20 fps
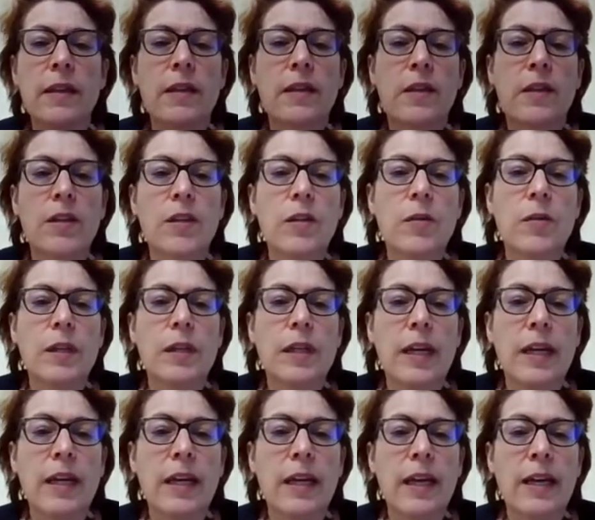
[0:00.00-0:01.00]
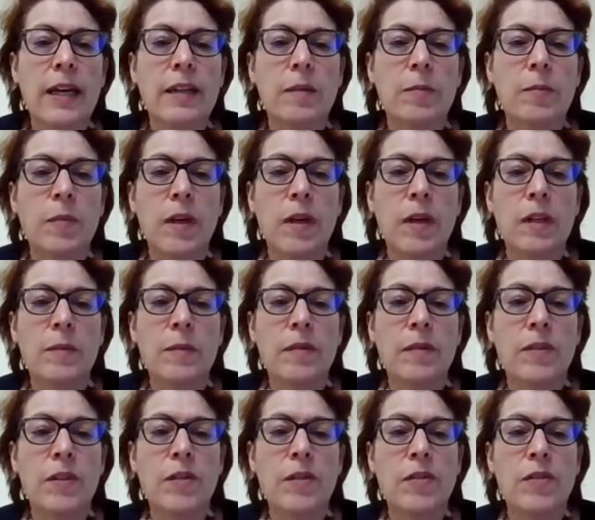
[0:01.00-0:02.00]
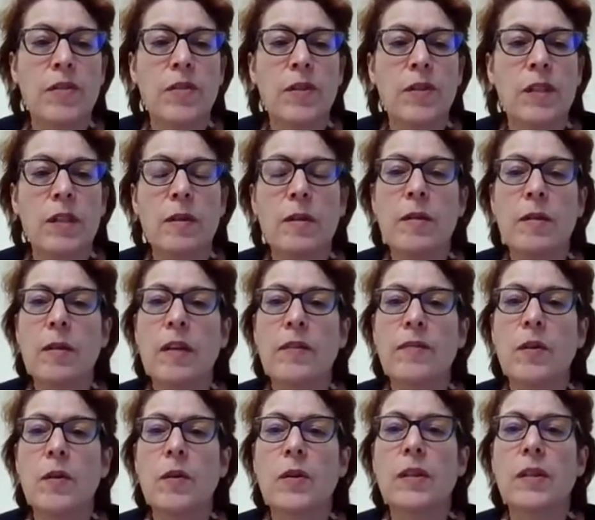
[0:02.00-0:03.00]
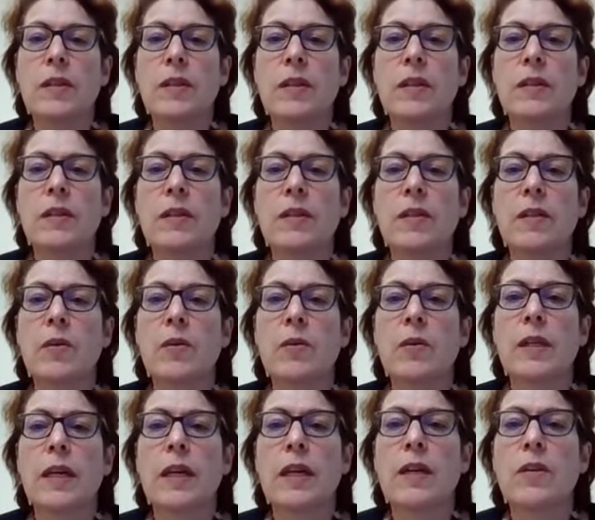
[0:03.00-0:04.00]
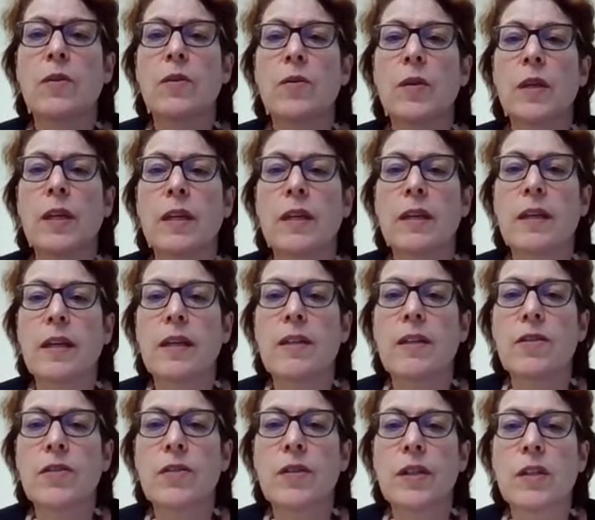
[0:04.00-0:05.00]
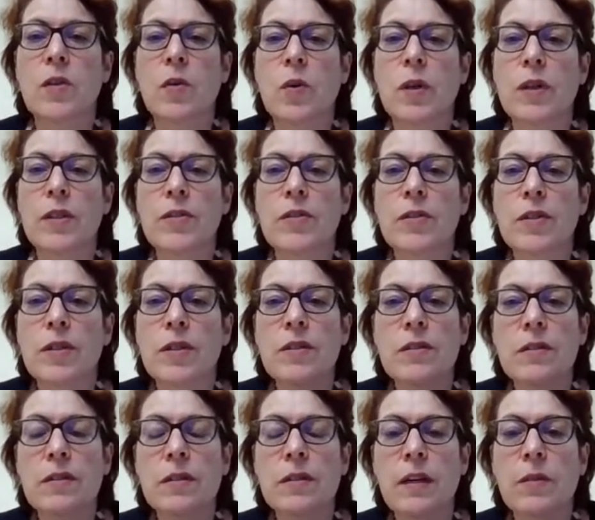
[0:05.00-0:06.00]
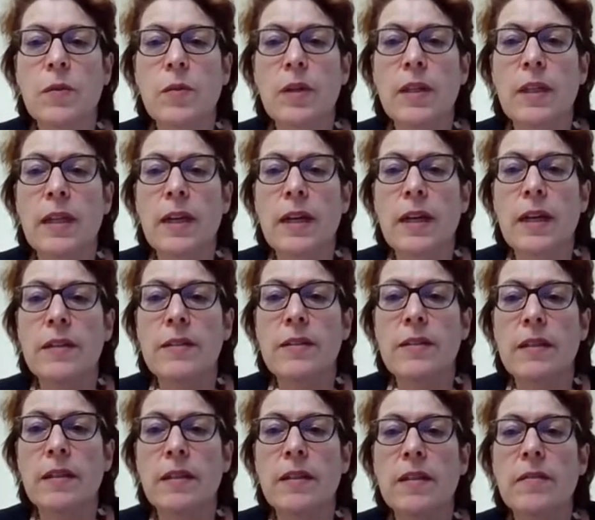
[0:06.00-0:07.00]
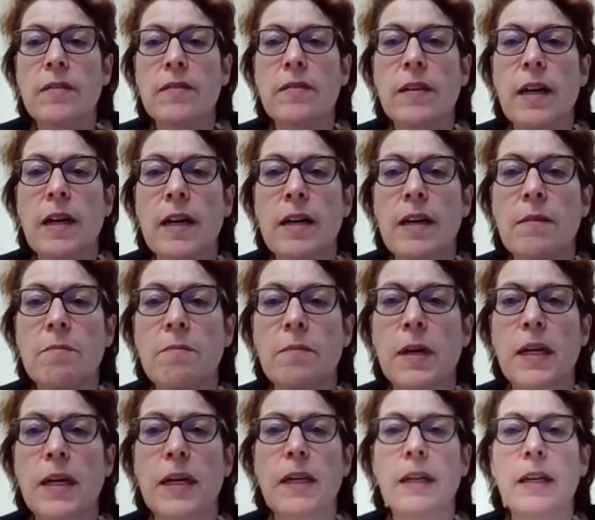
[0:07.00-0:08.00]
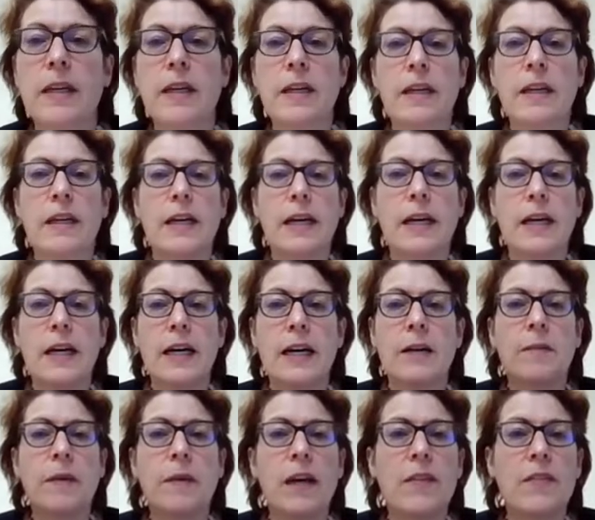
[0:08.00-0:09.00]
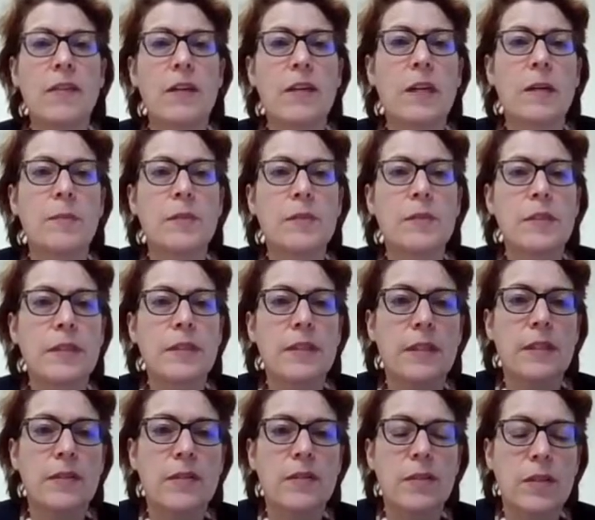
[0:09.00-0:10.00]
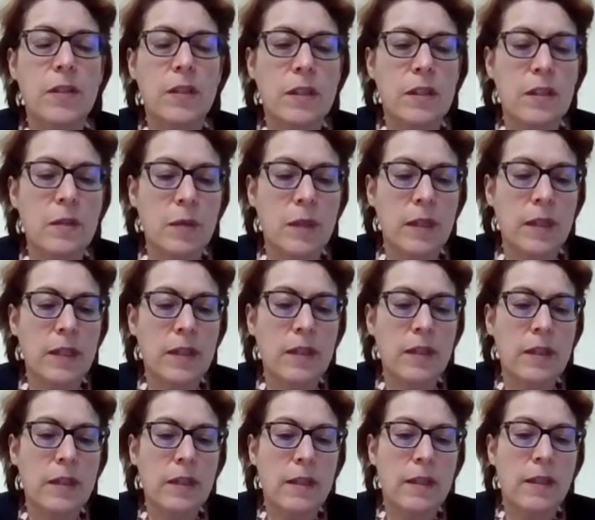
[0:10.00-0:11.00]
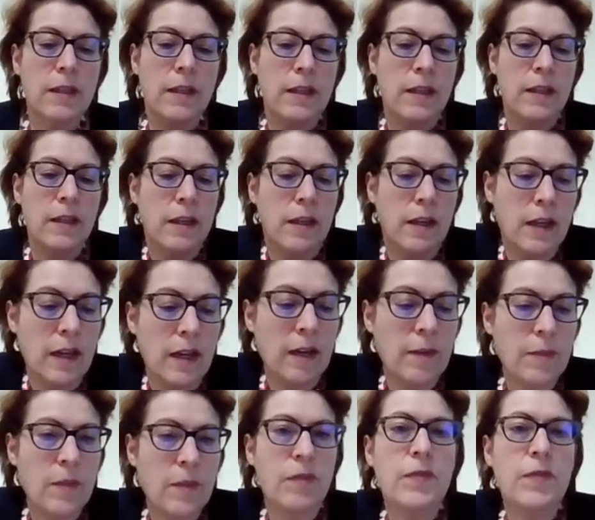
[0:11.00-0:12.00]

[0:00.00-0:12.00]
the Q&A at the bottom of your screen, if you click on the Q&A, you can enter in questions that we're going to ask of um, Mike. Um, I have a couple to get us started with. Um, the